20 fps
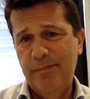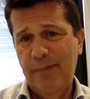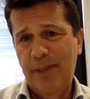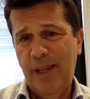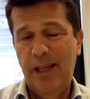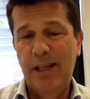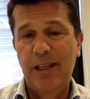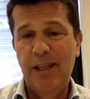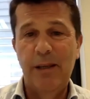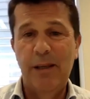
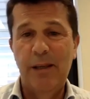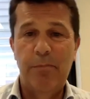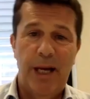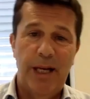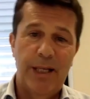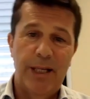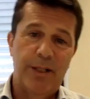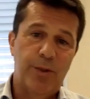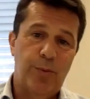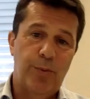in the
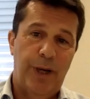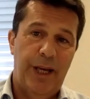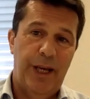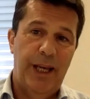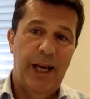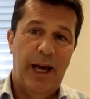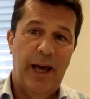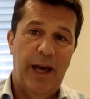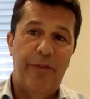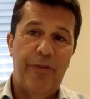best
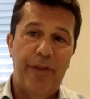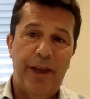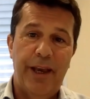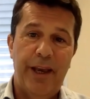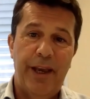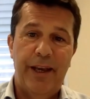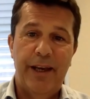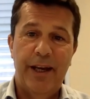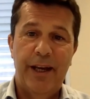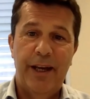way, I
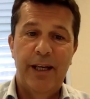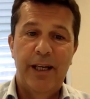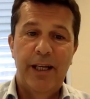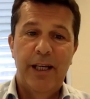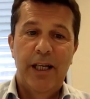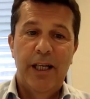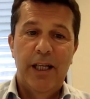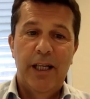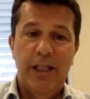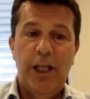think, uh,
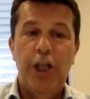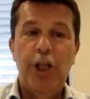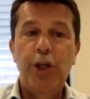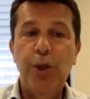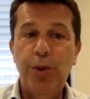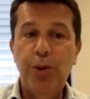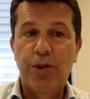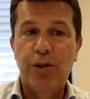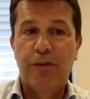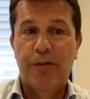the
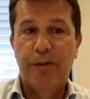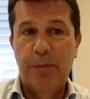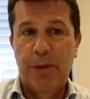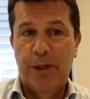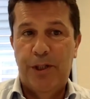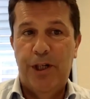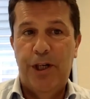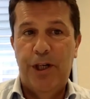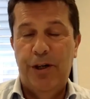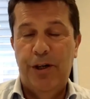use of the
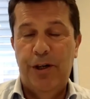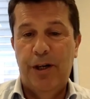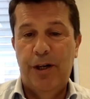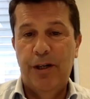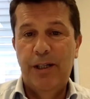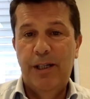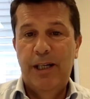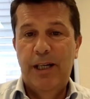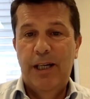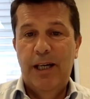material.
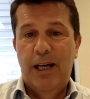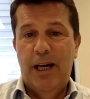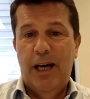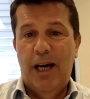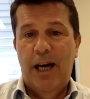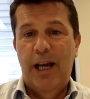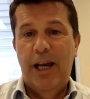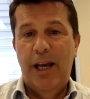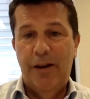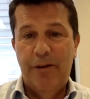
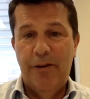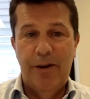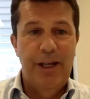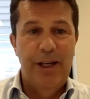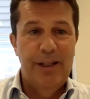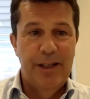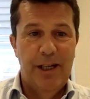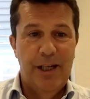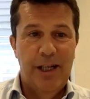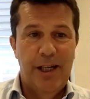I agree
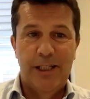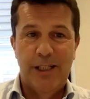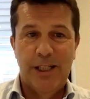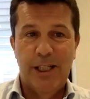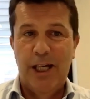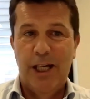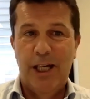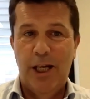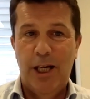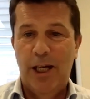that,
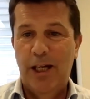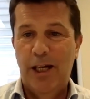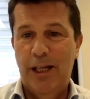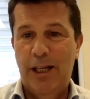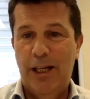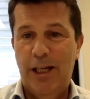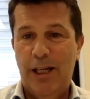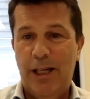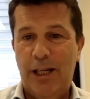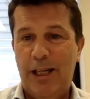uh,
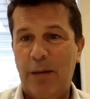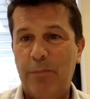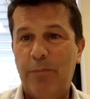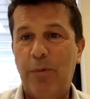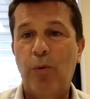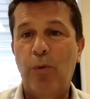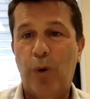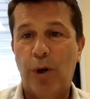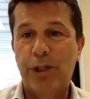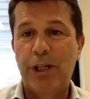an
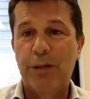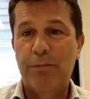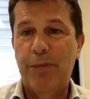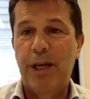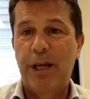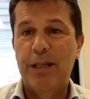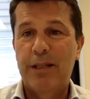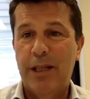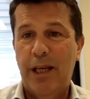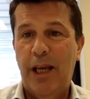example,
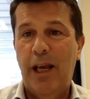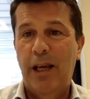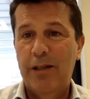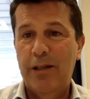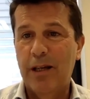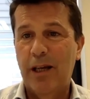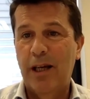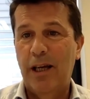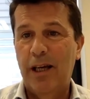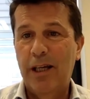water-based
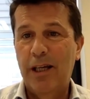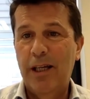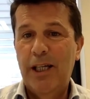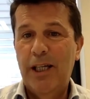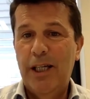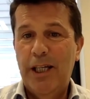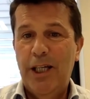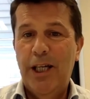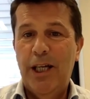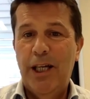inks uh,
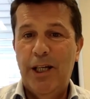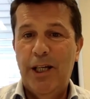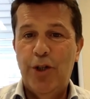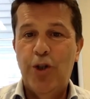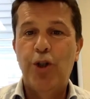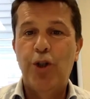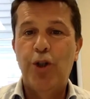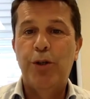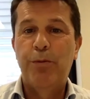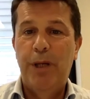uh
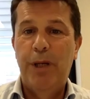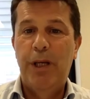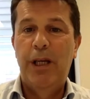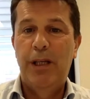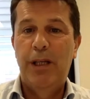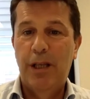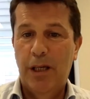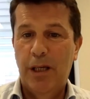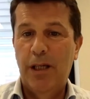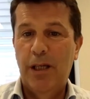should
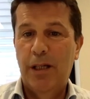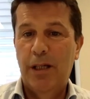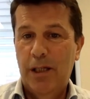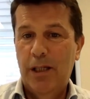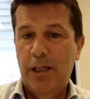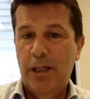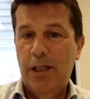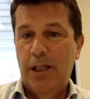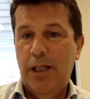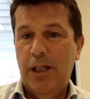be the,
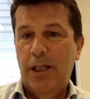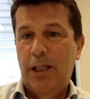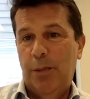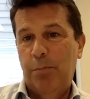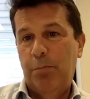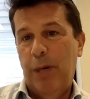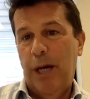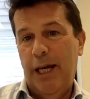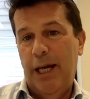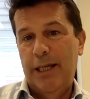
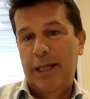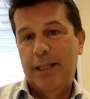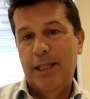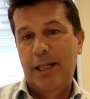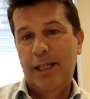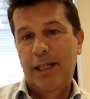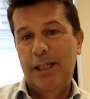the best